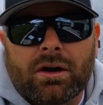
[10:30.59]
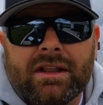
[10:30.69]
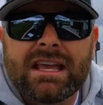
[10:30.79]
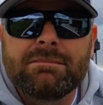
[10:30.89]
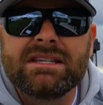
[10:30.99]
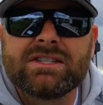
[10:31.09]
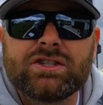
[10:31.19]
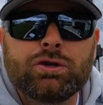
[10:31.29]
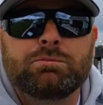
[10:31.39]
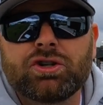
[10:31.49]
They could be
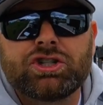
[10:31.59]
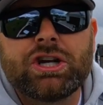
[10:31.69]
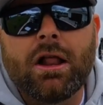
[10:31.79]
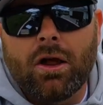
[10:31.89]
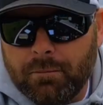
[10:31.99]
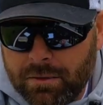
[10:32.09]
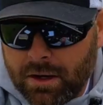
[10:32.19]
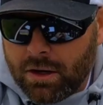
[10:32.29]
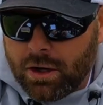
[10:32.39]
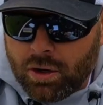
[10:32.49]
super shallow.
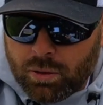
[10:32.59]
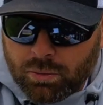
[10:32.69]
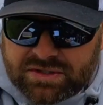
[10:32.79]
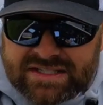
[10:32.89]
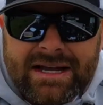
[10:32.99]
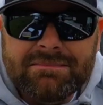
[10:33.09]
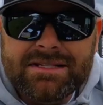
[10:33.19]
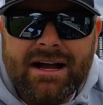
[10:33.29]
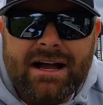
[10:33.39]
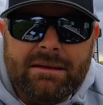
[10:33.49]
Well,
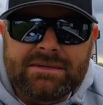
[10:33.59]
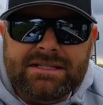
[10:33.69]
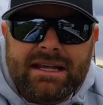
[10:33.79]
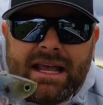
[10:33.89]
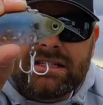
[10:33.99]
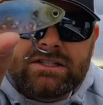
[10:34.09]
sometimes it's